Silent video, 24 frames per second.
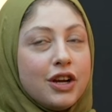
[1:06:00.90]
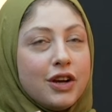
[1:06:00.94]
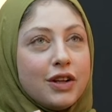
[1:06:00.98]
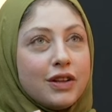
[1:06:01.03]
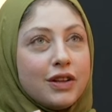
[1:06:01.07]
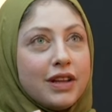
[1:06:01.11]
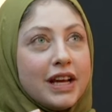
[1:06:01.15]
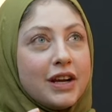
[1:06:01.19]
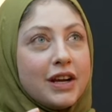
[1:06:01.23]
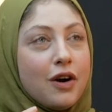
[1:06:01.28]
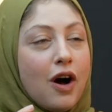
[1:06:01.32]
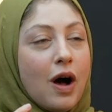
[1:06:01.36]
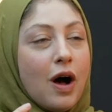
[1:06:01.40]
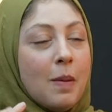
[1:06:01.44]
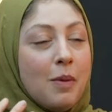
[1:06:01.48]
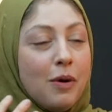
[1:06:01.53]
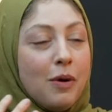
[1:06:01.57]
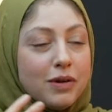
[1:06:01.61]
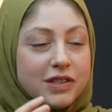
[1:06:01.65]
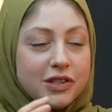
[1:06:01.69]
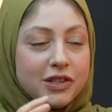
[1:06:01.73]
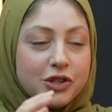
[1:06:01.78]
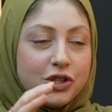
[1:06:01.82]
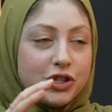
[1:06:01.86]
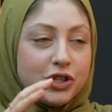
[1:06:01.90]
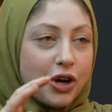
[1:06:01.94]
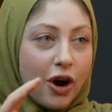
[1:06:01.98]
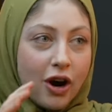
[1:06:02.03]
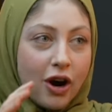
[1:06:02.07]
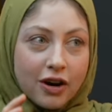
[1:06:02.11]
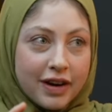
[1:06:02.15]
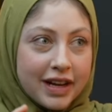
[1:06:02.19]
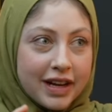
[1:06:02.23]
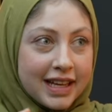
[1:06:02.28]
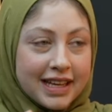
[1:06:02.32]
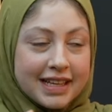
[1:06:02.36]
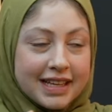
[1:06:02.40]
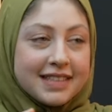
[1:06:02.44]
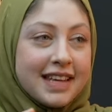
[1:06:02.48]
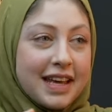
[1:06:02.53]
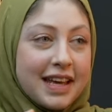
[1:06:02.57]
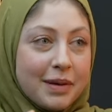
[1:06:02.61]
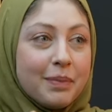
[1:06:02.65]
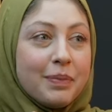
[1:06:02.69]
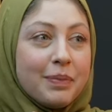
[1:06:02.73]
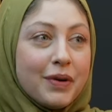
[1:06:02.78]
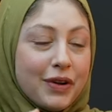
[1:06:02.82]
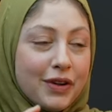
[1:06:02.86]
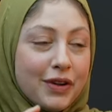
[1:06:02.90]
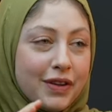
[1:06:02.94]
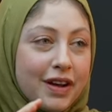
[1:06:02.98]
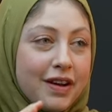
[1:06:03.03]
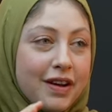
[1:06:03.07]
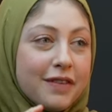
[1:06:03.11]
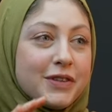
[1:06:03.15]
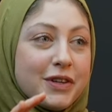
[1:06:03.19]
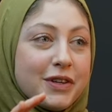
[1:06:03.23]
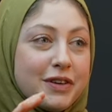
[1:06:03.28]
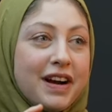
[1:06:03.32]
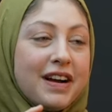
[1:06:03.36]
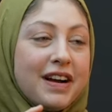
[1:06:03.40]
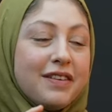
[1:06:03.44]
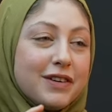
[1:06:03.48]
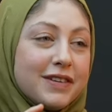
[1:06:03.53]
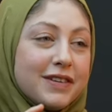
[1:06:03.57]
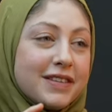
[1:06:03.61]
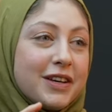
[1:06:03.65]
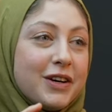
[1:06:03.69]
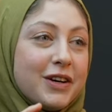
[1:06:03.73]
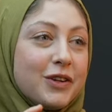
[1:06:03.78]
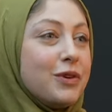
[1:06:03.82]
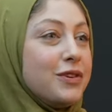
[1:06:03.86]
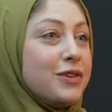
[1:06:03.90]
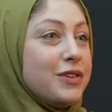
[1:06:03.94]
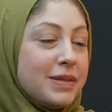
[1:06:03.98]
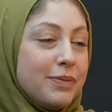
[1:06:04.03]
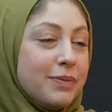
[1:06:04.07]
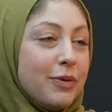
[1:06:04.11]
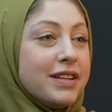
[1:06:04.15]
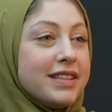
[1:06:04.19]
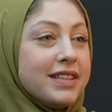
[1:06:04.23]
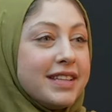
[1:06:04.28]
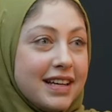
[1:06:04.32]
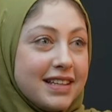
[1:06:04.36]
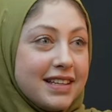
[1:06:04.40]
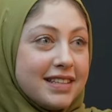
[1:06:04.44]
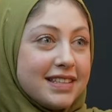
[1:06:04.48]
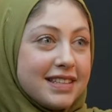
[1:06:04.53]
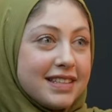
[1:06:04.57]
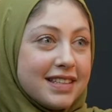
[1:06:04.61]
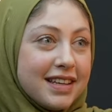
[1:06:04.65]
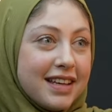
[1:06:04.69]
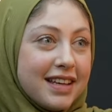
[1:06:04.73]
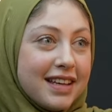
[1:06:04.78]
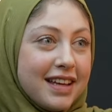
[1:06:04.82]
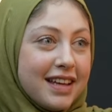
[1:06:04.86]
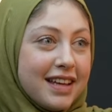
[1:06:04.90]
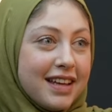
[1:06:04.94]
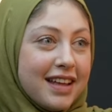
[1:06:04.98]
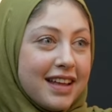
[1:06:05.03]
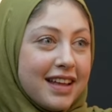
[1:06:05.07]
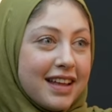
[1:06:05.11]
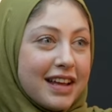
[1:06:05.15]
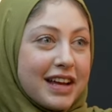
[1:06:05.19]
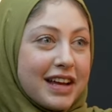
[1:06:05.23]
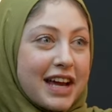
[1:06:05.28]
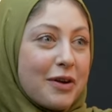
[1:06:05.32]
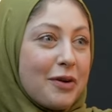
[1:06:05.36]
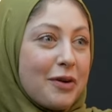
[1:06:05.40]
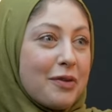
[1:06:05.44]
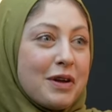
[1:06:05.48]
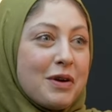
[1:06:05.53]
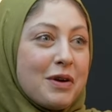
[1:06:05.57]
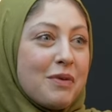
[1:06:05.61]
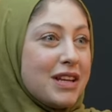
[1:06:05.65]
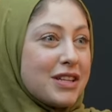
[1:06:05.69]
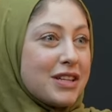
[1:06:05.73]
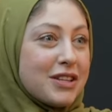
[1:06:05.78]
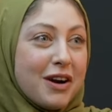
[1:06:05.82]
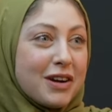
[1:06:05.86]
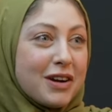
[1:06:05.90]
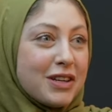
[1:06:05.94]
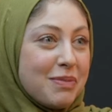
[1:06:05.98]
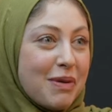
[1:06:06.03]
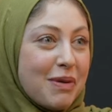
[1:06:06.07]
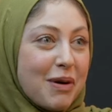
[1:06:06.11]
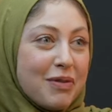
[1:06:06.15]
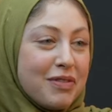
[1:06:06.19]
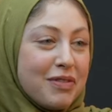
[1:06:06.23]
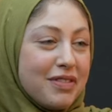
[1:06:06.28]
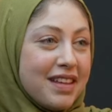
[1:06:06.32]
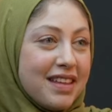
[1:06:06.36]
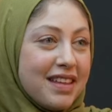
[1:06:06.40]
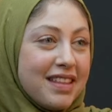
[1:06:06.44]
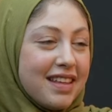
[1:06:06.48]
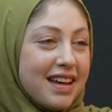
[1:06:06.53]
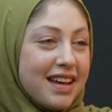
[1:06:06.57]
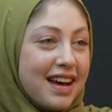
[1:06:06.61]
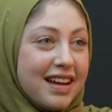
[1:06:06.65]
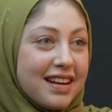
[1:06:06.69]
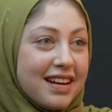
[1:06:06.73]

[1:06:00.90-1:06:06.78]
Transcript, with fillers: like almost jarring example of survivor's guilt, which is Moataz. Oh. Like I don't think we talked about that that